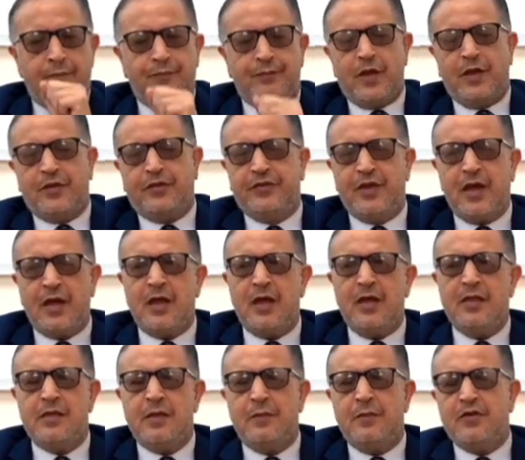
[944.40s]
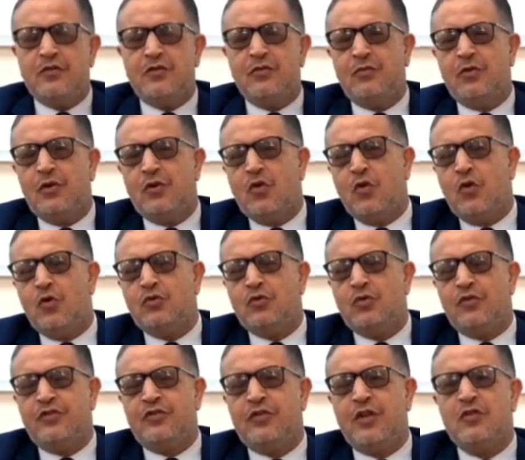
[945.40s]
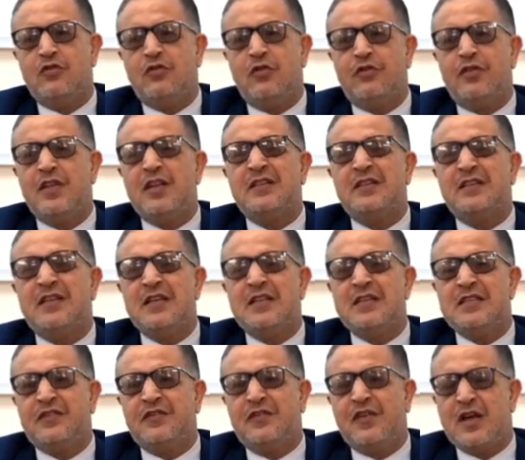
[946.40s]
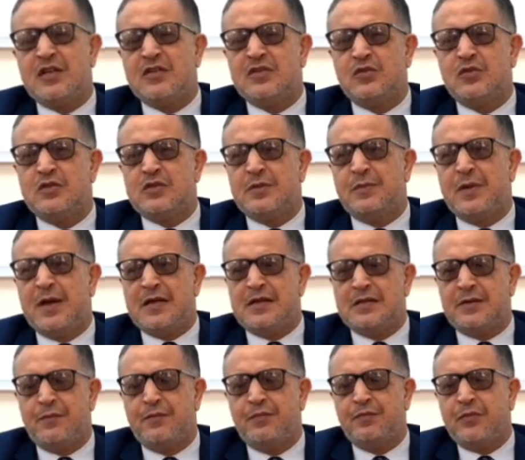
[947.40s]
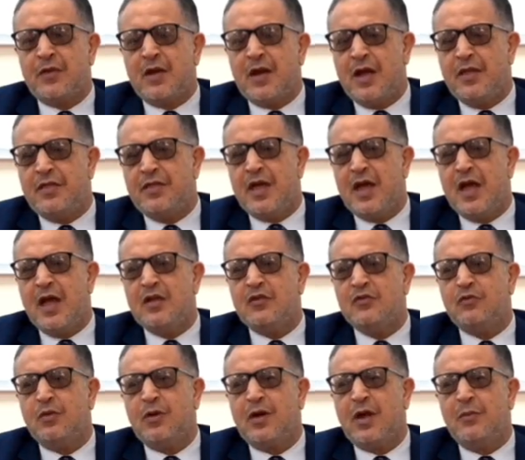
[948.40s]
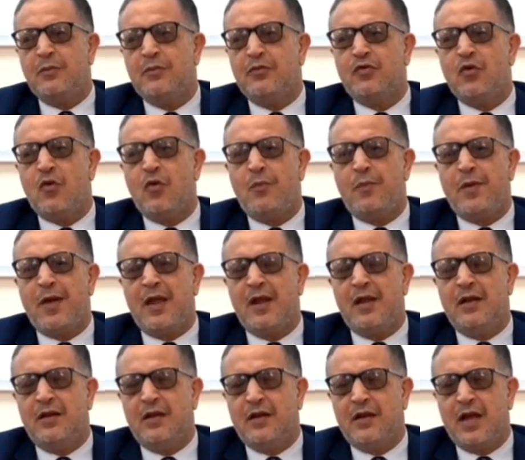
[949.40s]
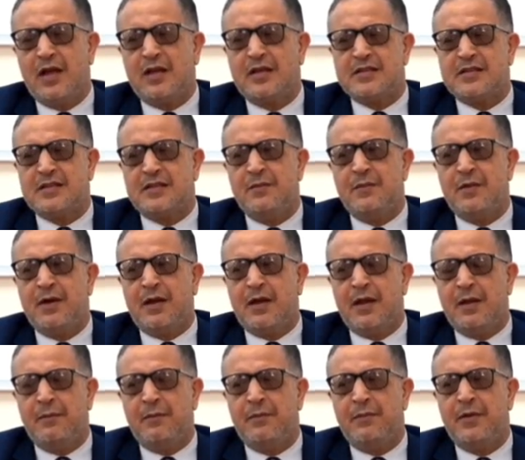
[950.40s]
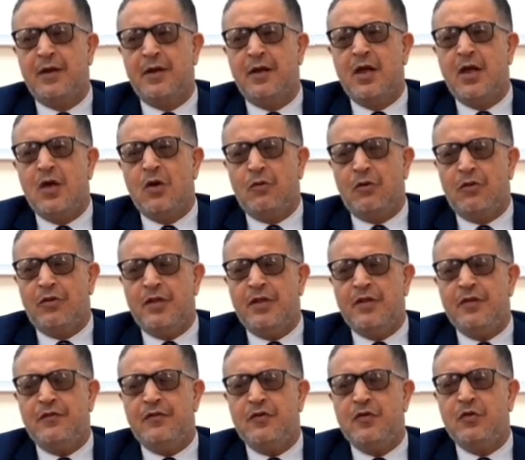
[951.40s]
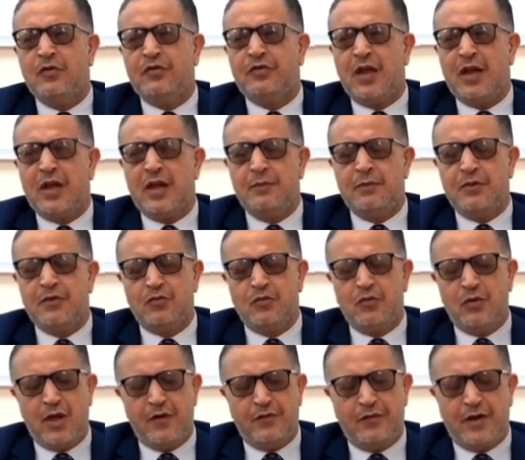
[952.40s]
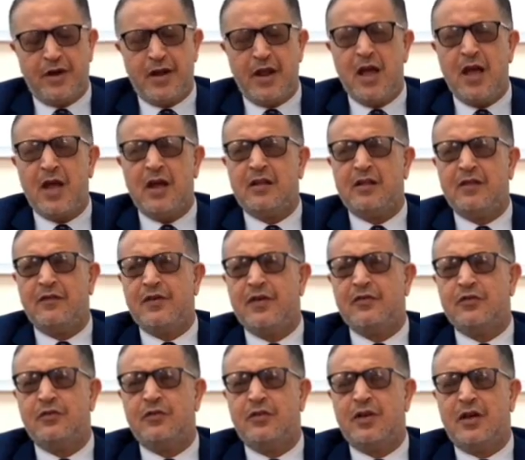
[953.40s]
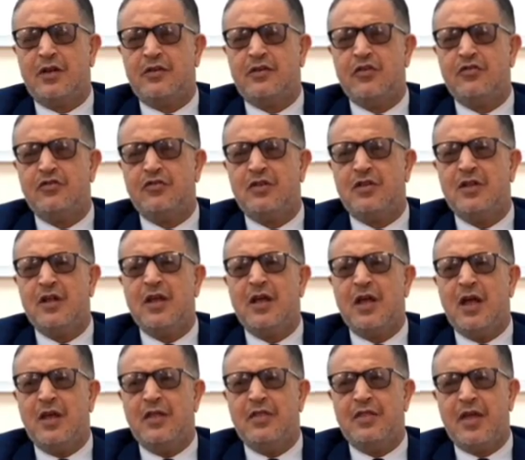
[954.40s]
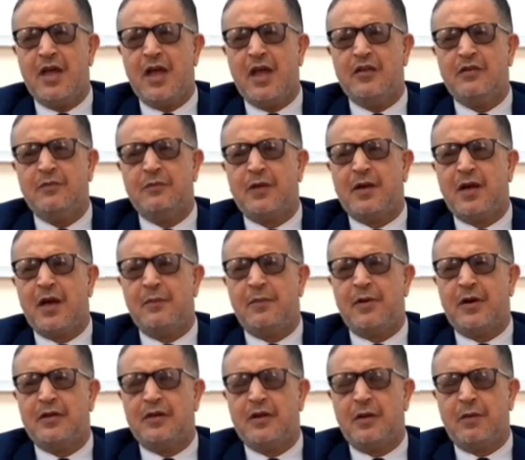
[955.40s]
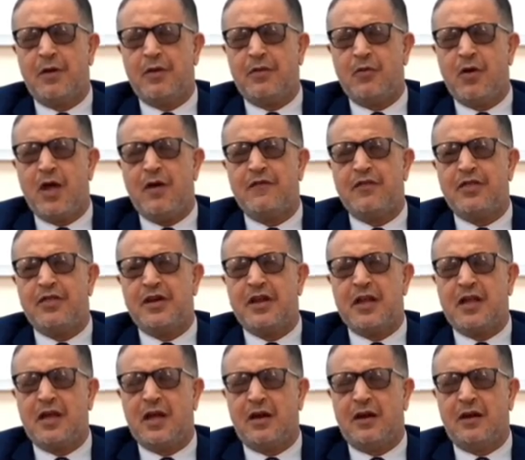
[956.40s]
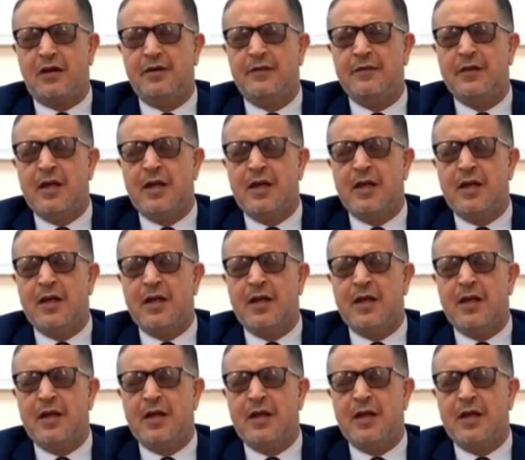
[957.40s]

A second, the patient will go into the stage of the intense vasospasm, and the hands become so pale, like a ischemic limb. Within a few seconds, the patient will have a reactive vasodilatation, and the hands become red. But we have 3 color.